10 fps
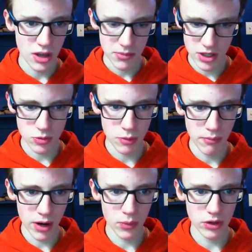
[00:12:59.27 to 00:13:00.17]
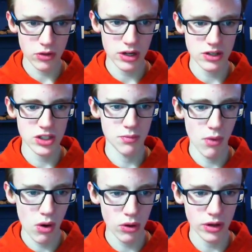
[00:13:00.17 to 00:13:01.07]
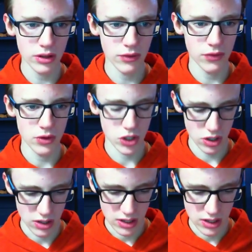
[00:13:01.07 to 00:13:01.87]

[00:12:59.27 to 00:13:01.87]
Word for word: because we might want to it smaller in the future.